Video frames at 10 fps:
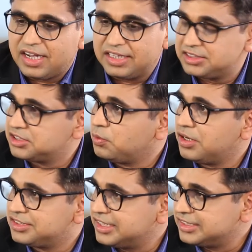I see the
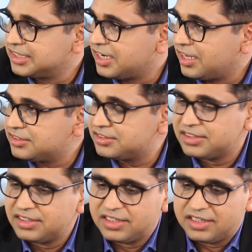world changing at large.
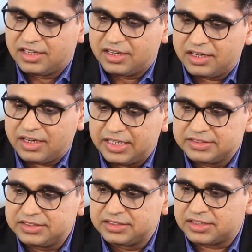I
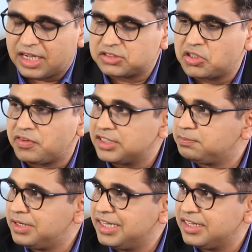see the task of us
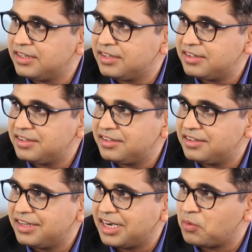building
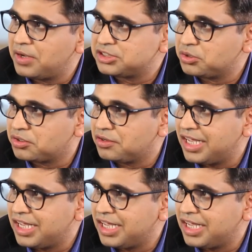Edelweiss Tokyo